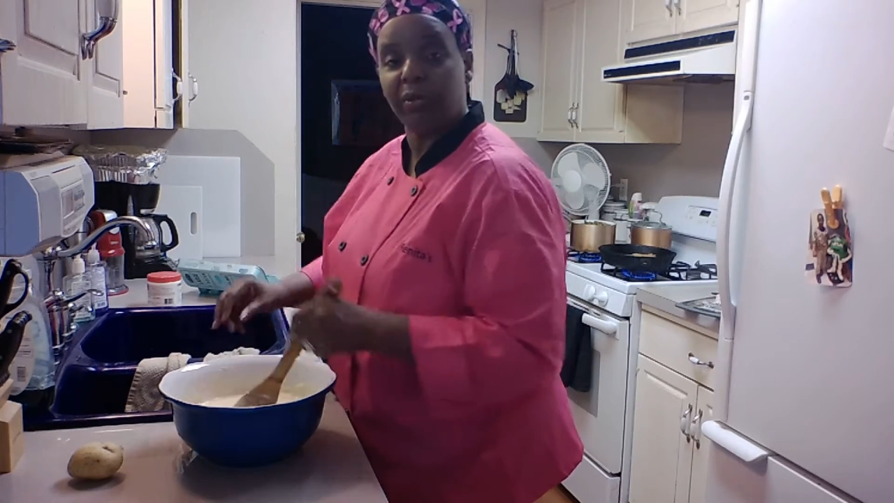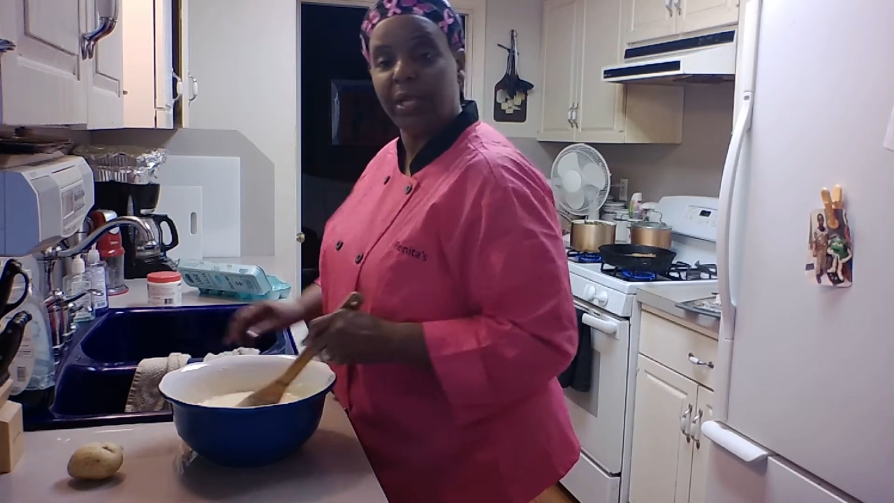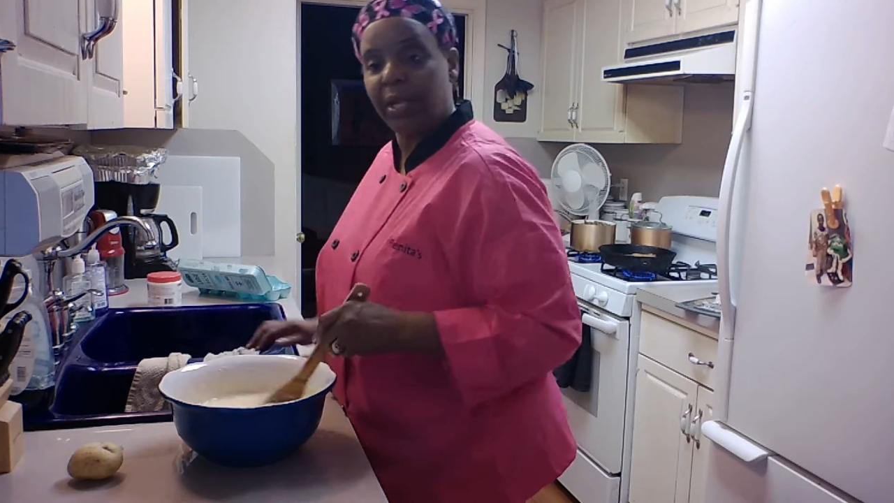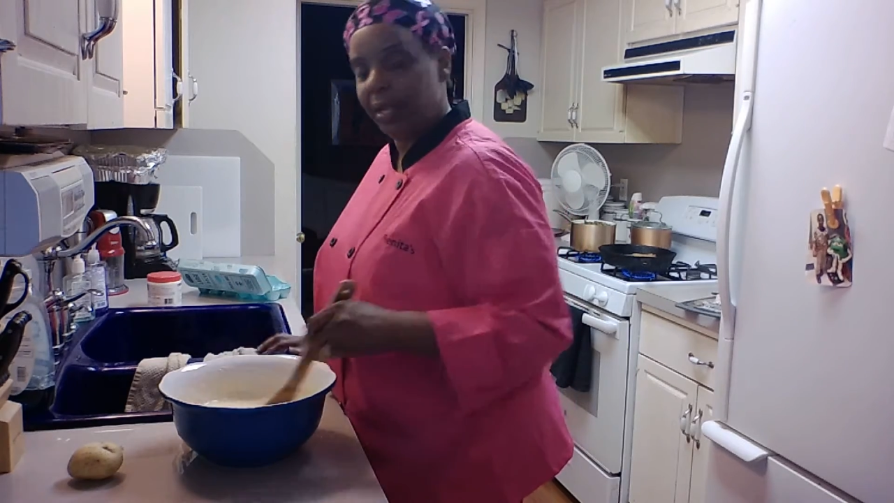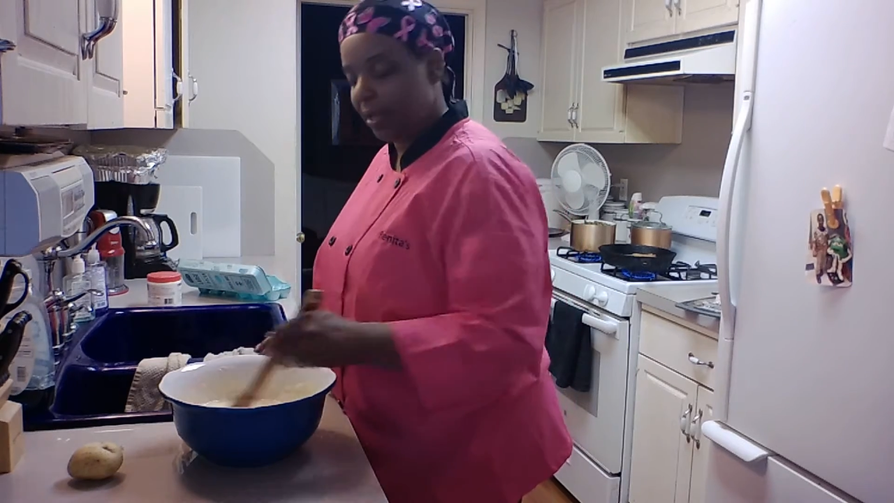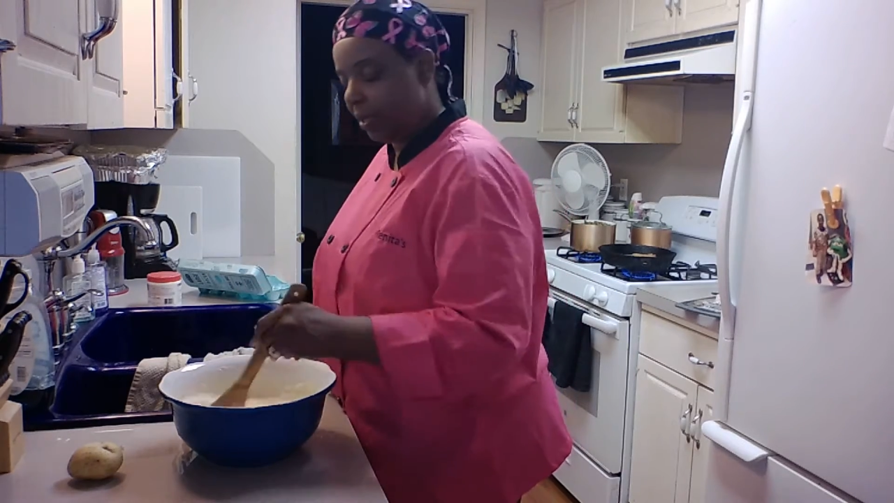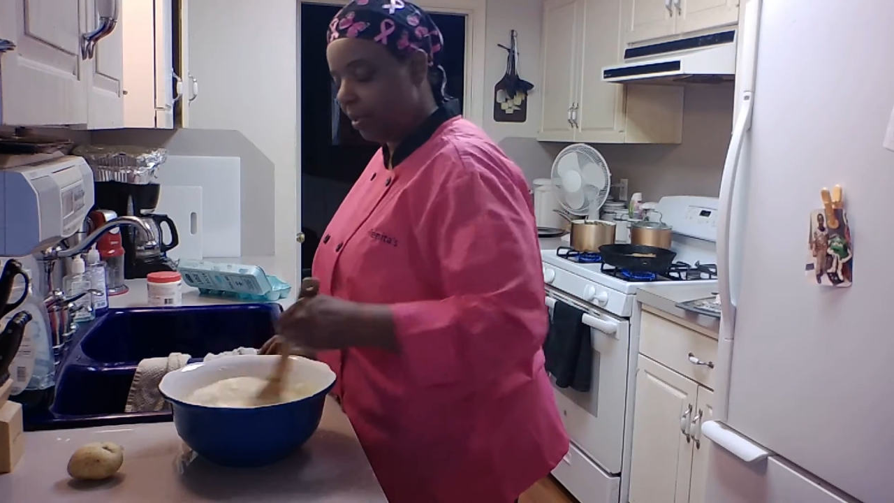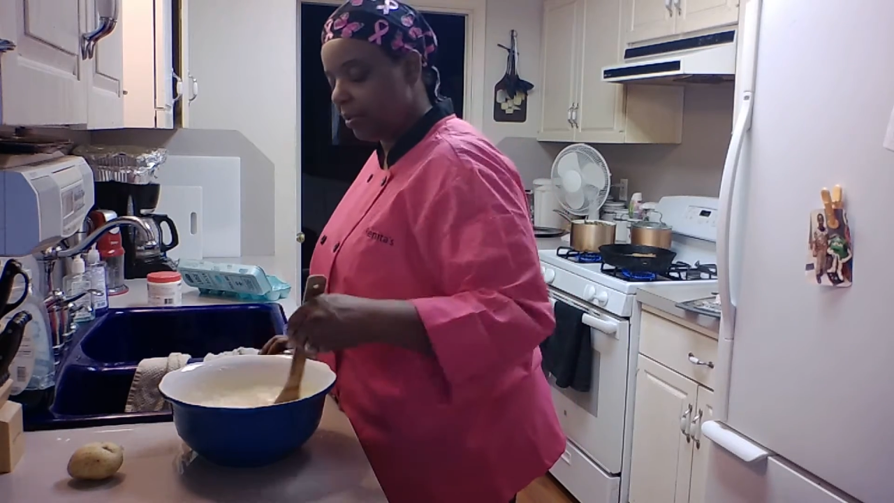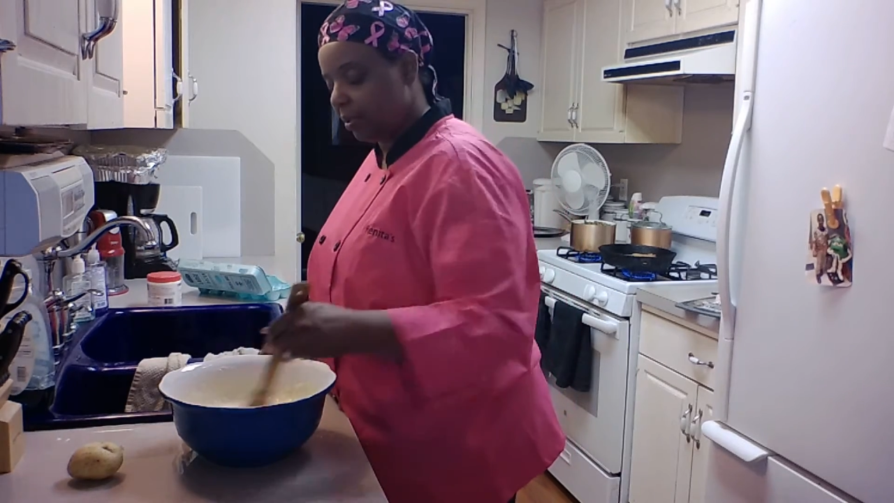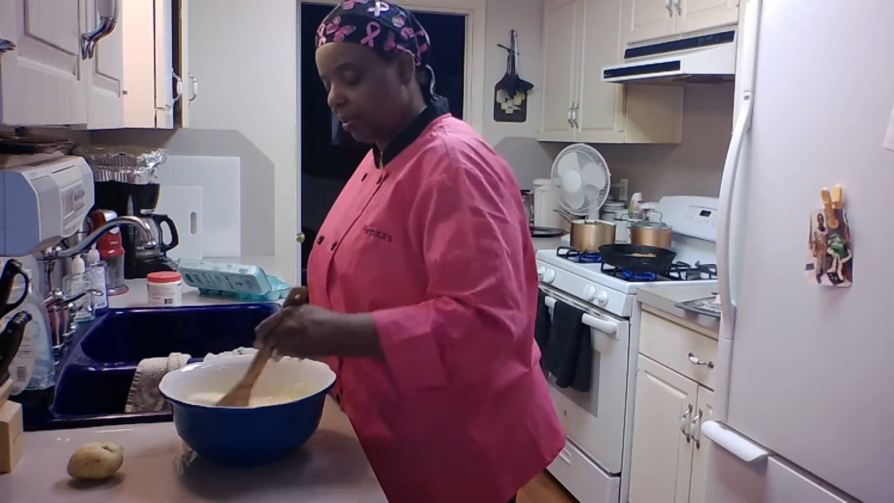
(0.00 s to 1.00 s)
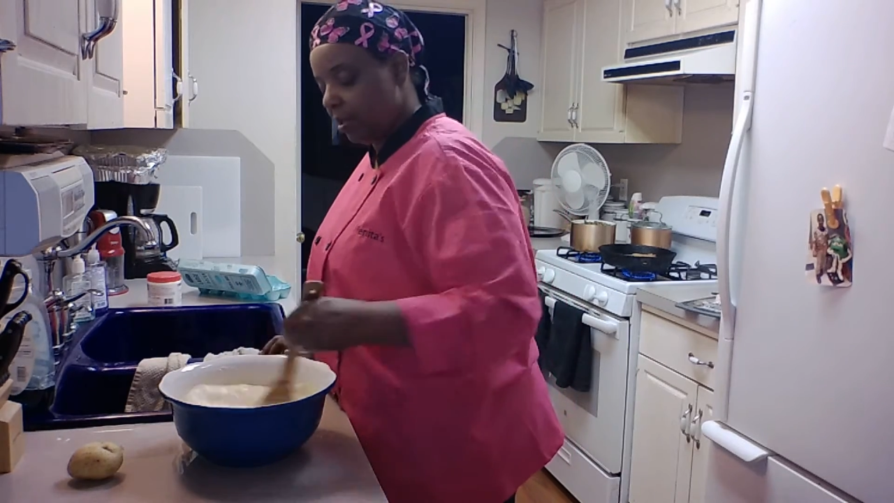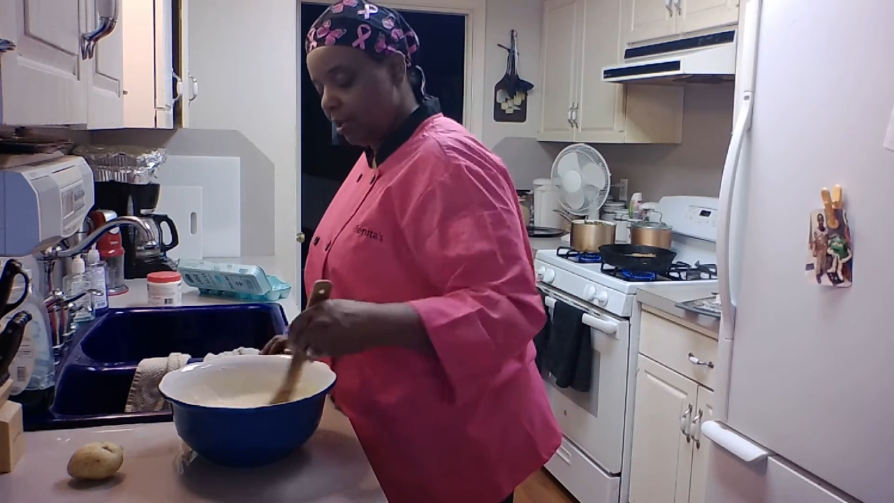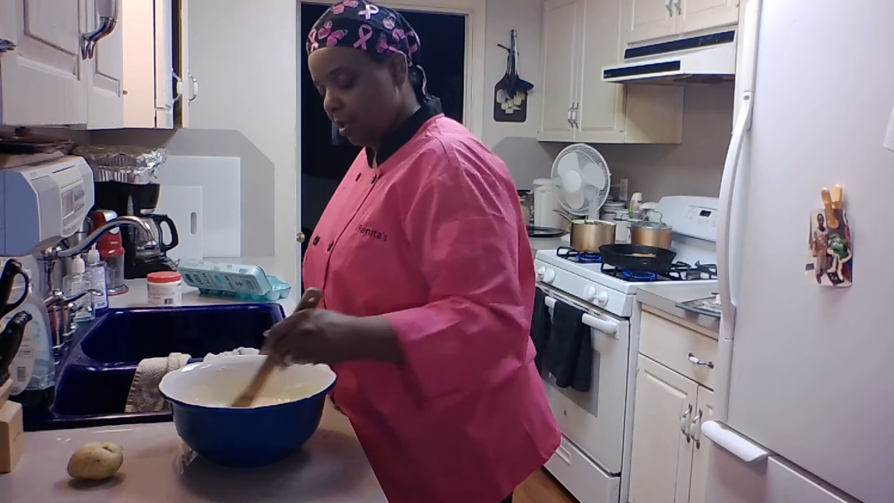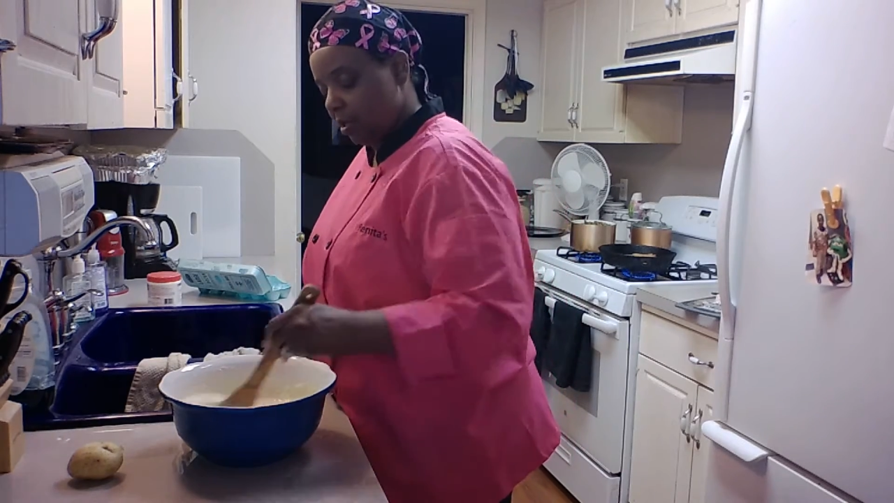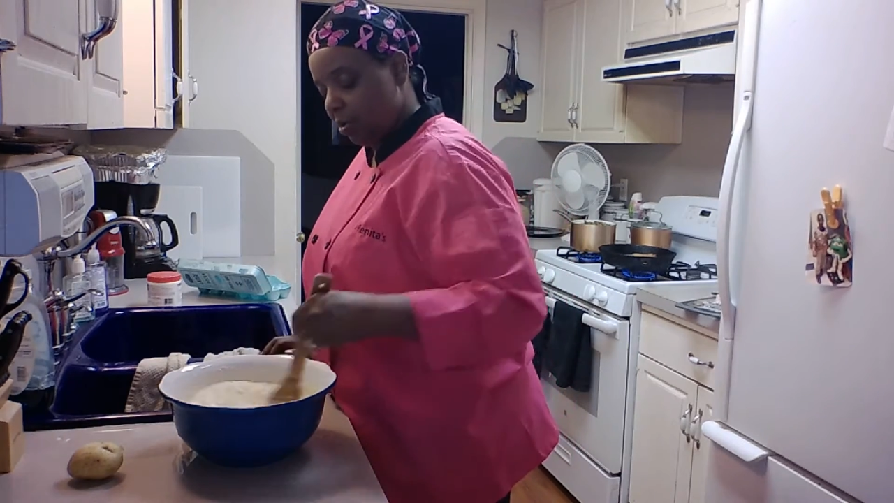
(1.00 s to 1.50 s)
eggs.
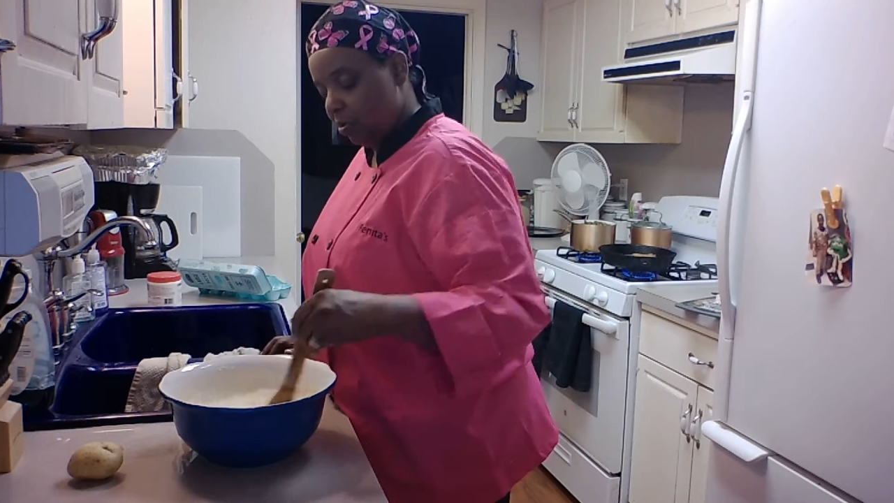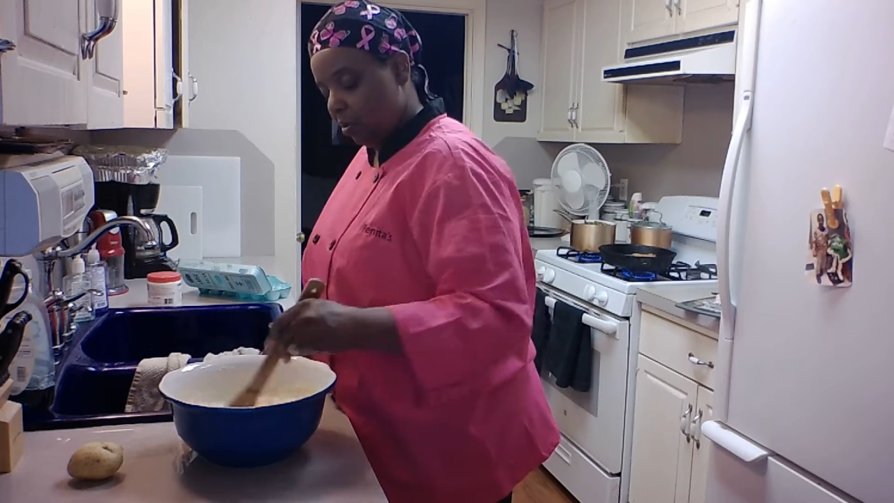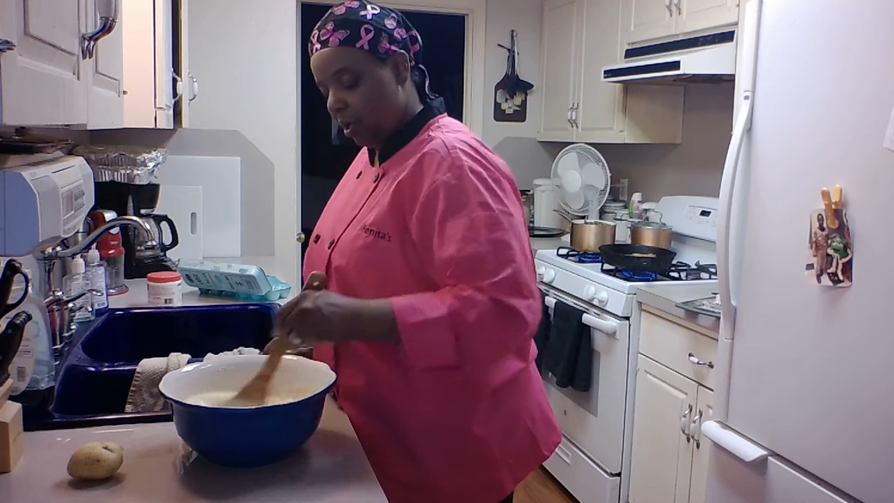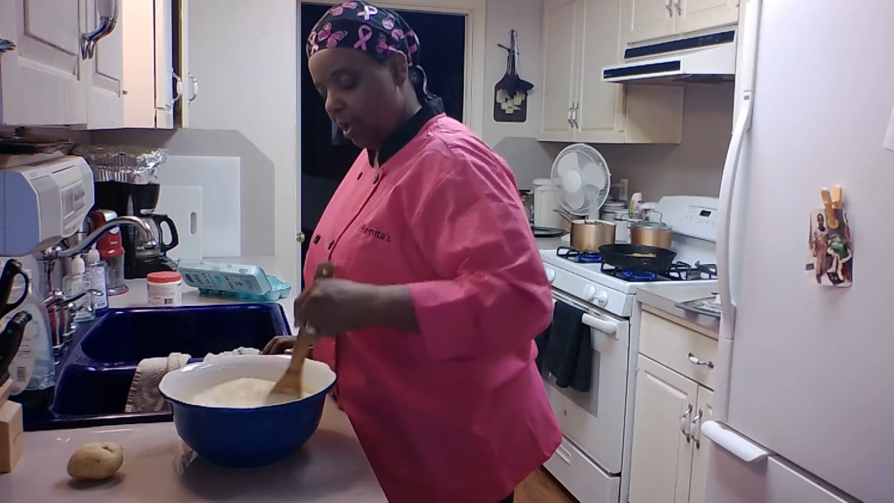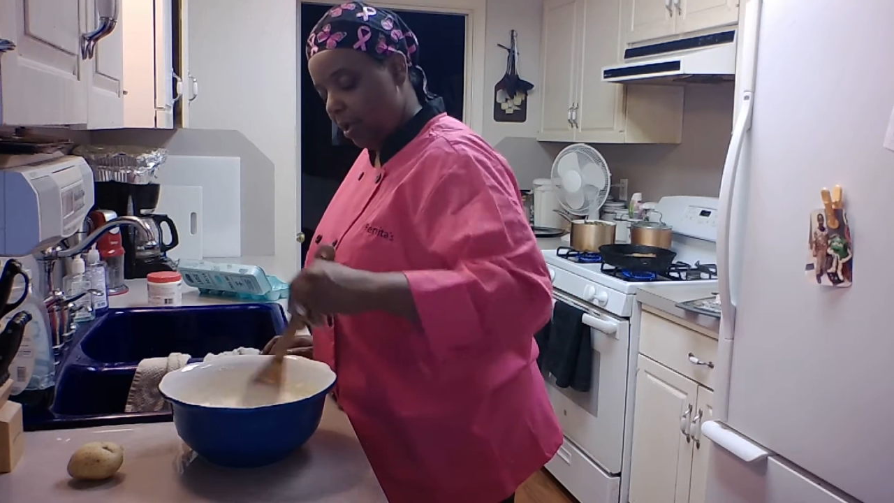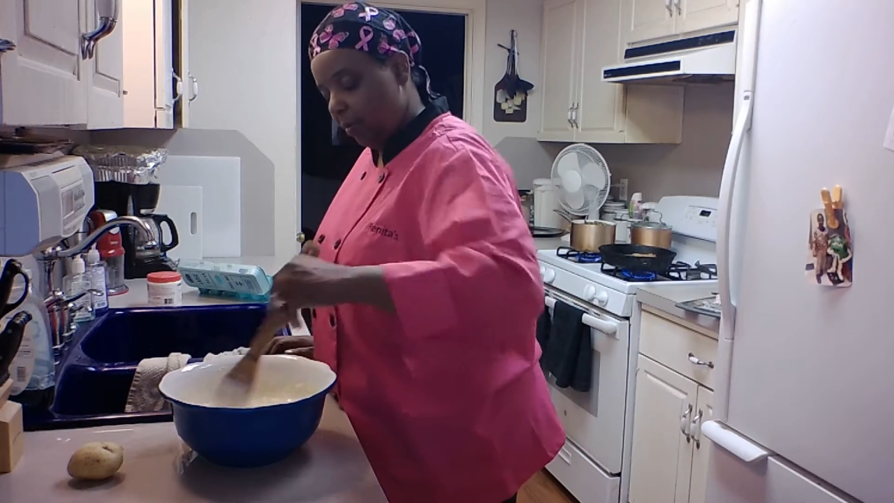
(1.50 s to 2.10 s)
You'll add